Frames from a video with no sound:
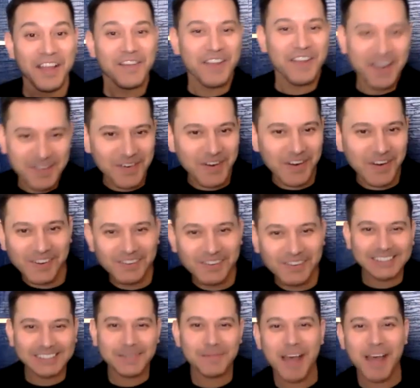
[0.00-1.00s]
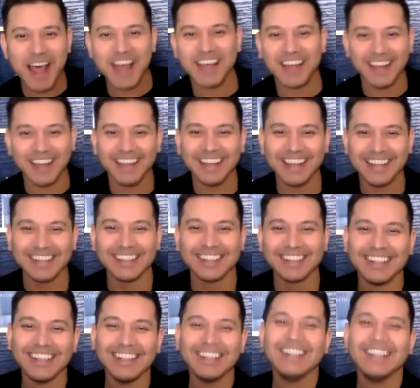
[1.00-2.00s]
Whoa, what's the
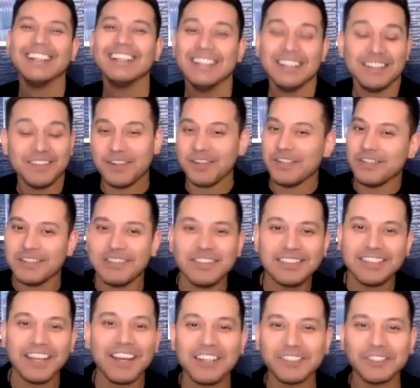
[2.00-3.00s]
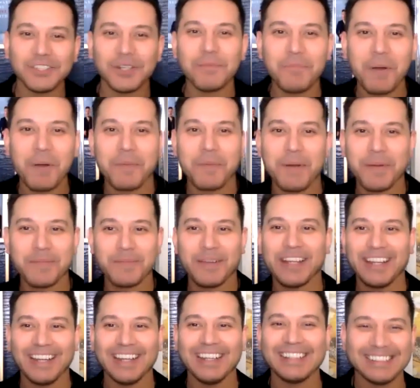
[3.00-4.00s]
matter? Oh, don't jump up on
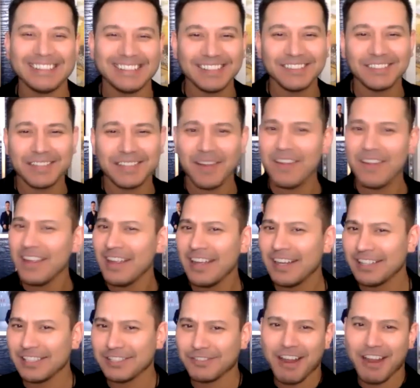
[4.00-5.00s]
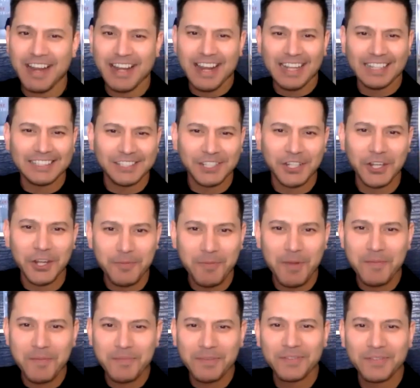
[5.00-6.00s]
me. I was right next to you,
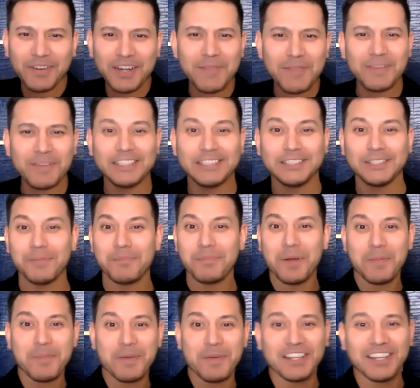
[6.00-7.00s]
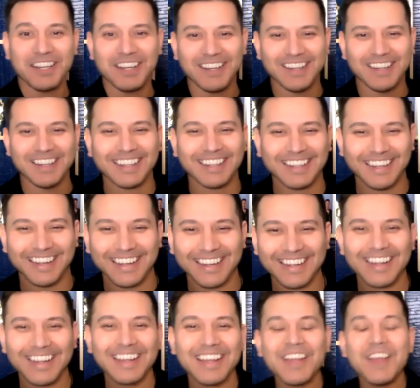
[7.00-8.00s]
mum. What do you mean jump up on you?
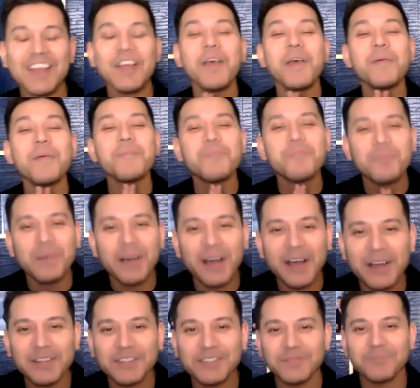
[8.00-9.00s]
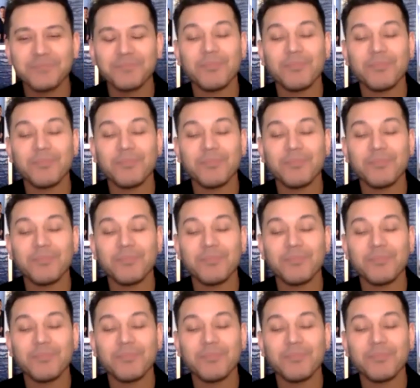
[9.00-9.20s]
But